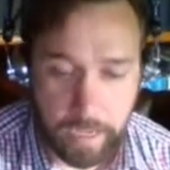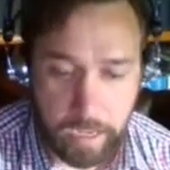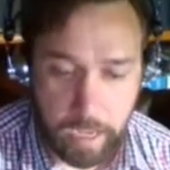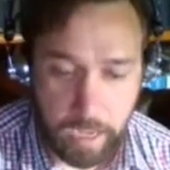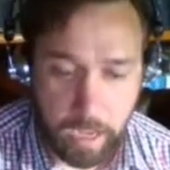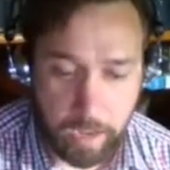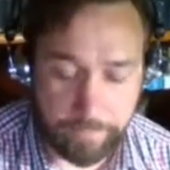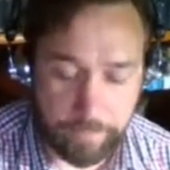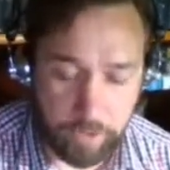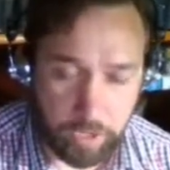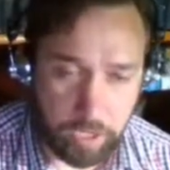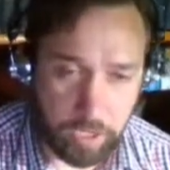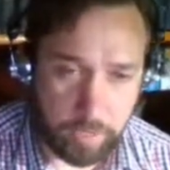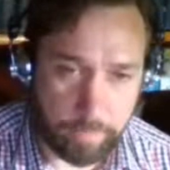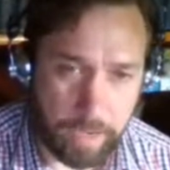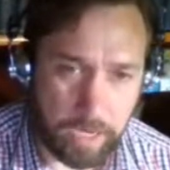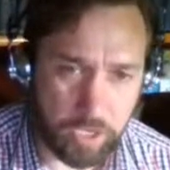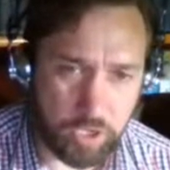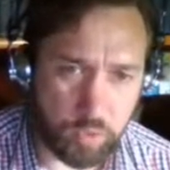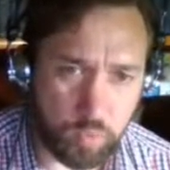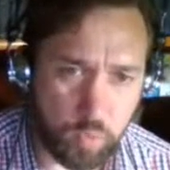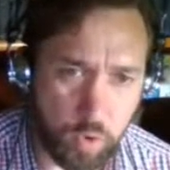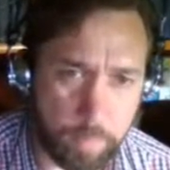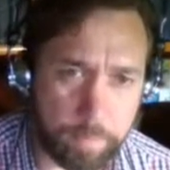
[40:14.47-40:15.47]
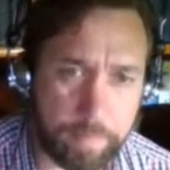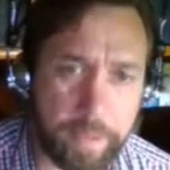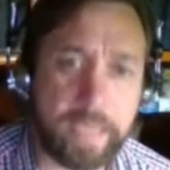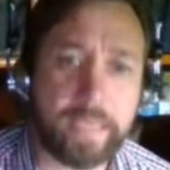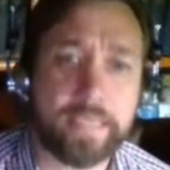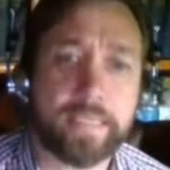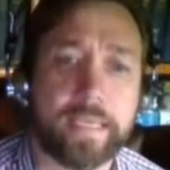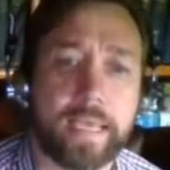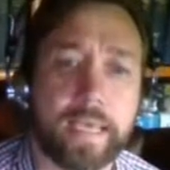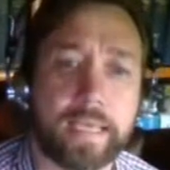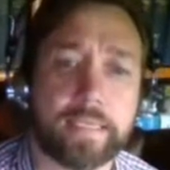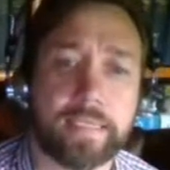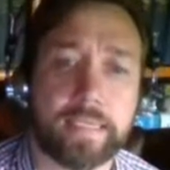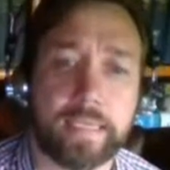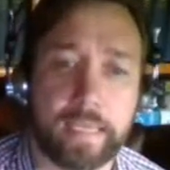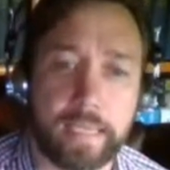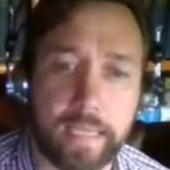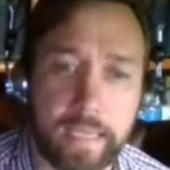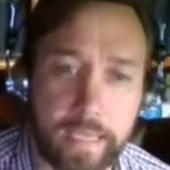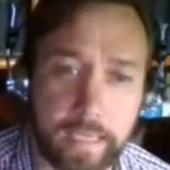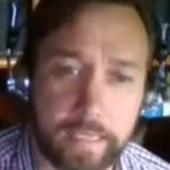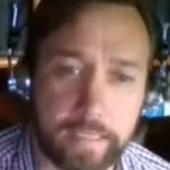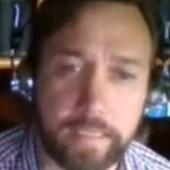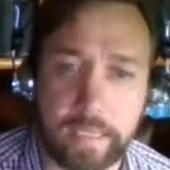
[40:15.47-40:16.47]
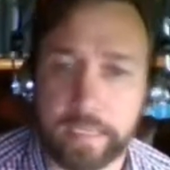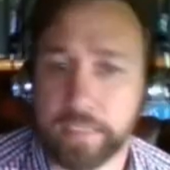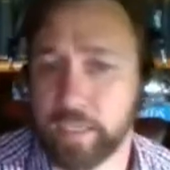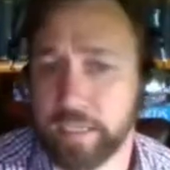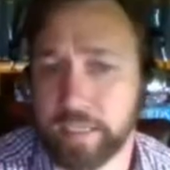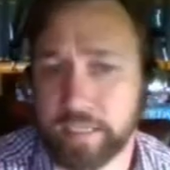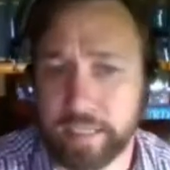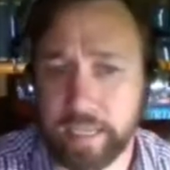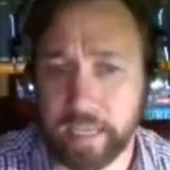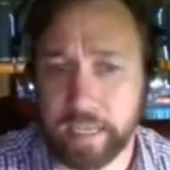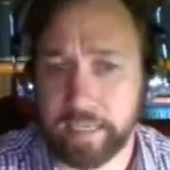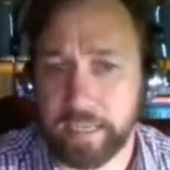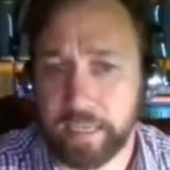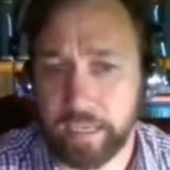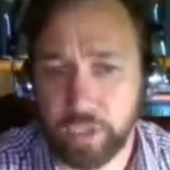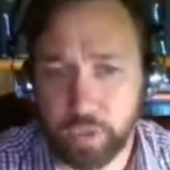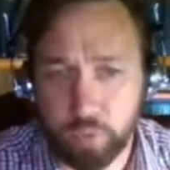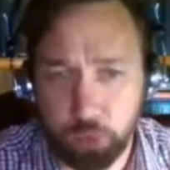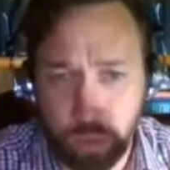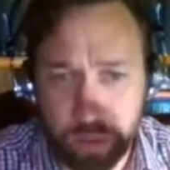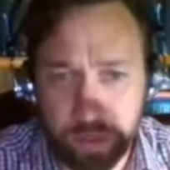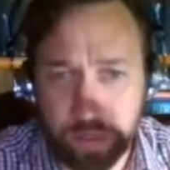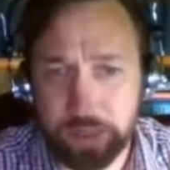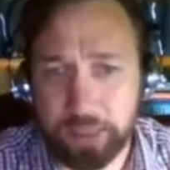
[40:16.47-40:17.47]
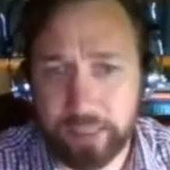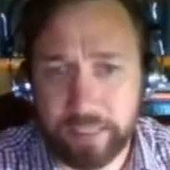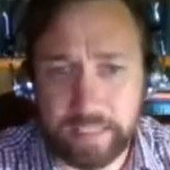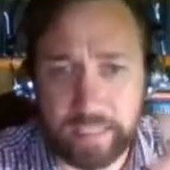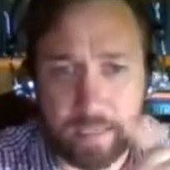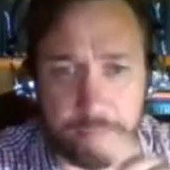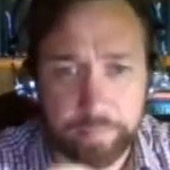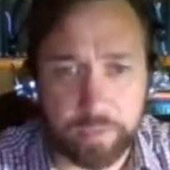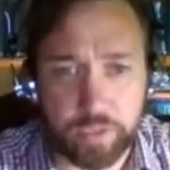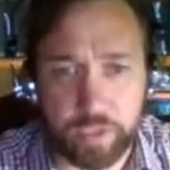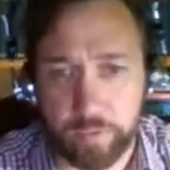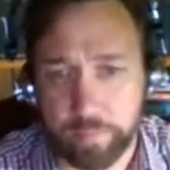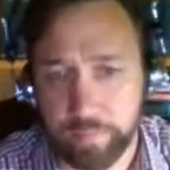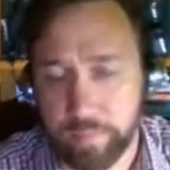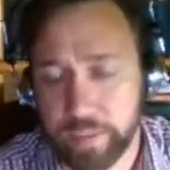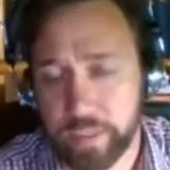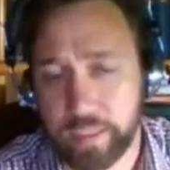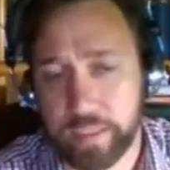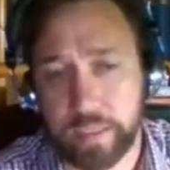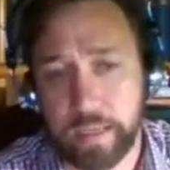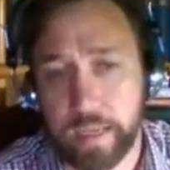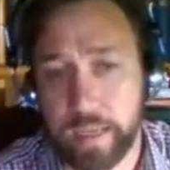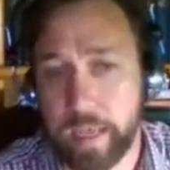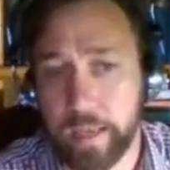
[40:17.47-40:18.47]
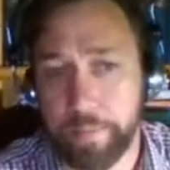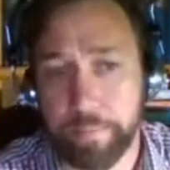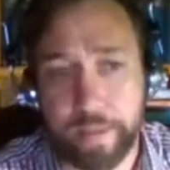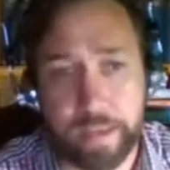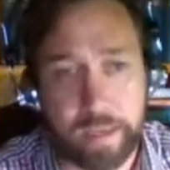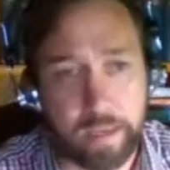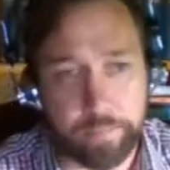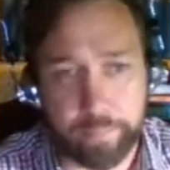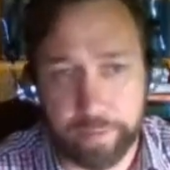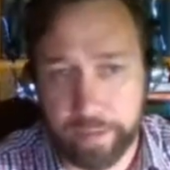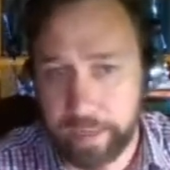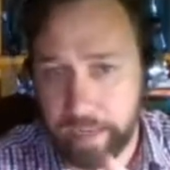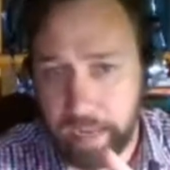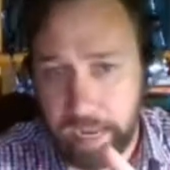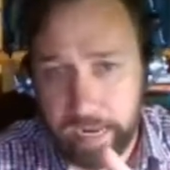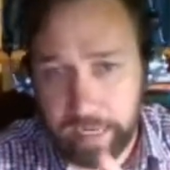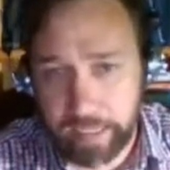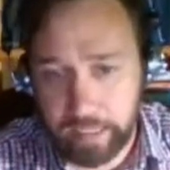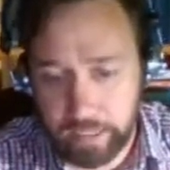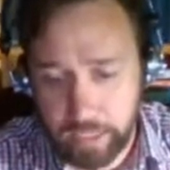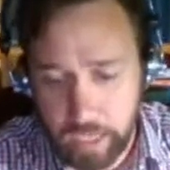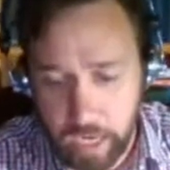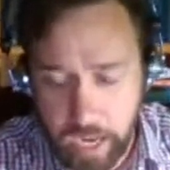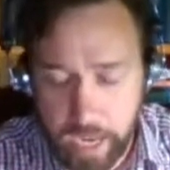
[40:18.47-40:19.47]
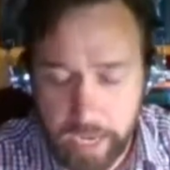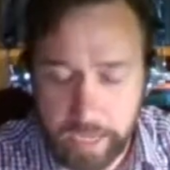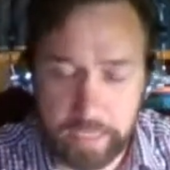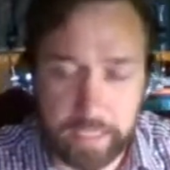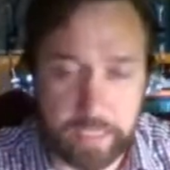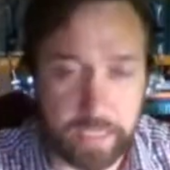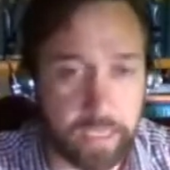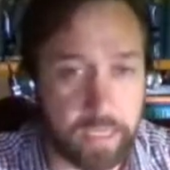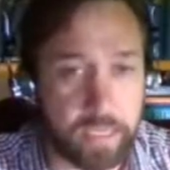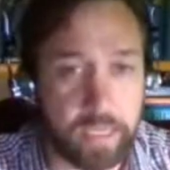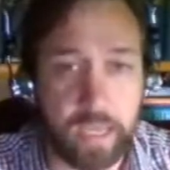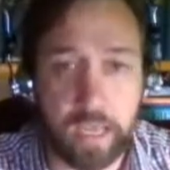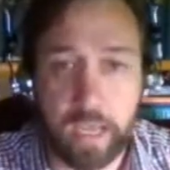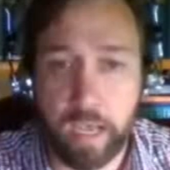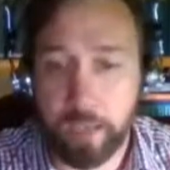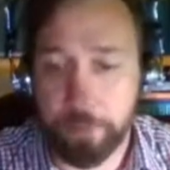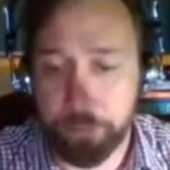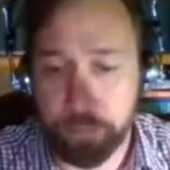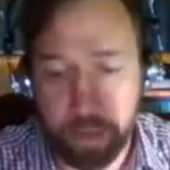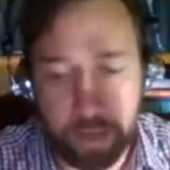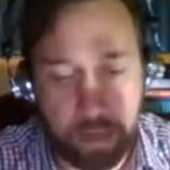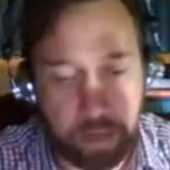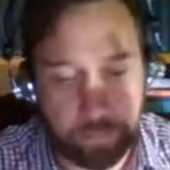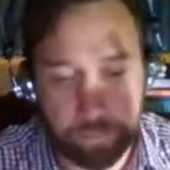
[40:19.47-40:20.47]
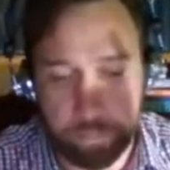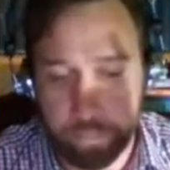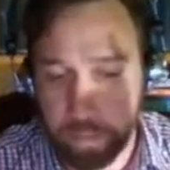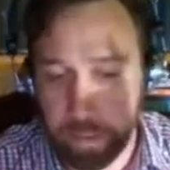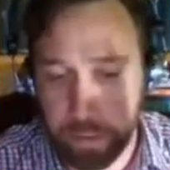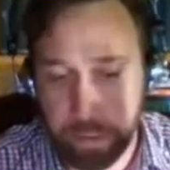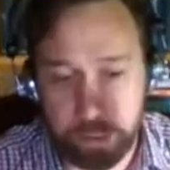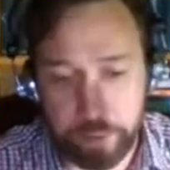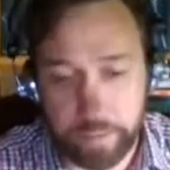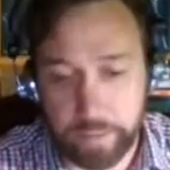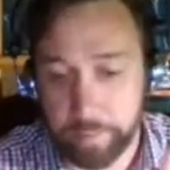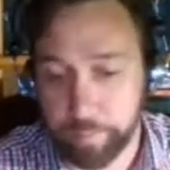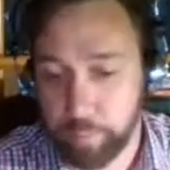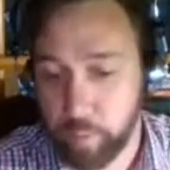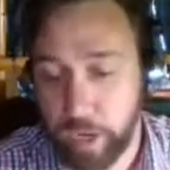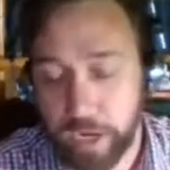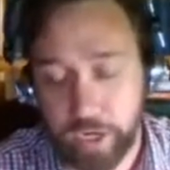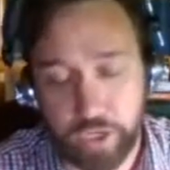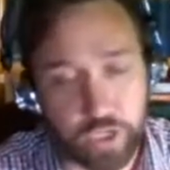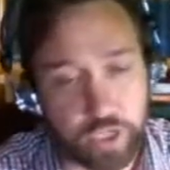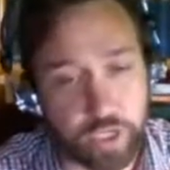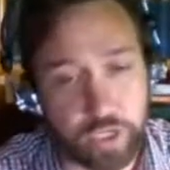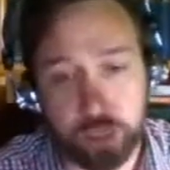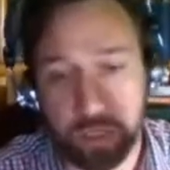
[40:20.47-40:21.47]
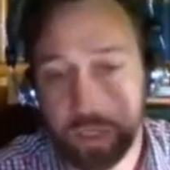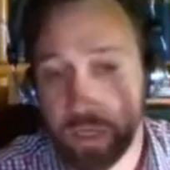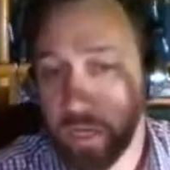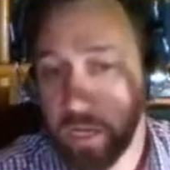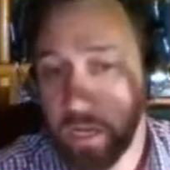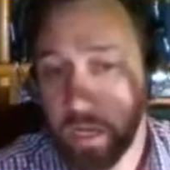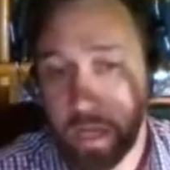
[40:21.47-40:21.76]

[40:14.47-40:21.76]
If you can imagine what PTSD is, as I said, each one of these symptoms, may it be anxiety, may it be depression,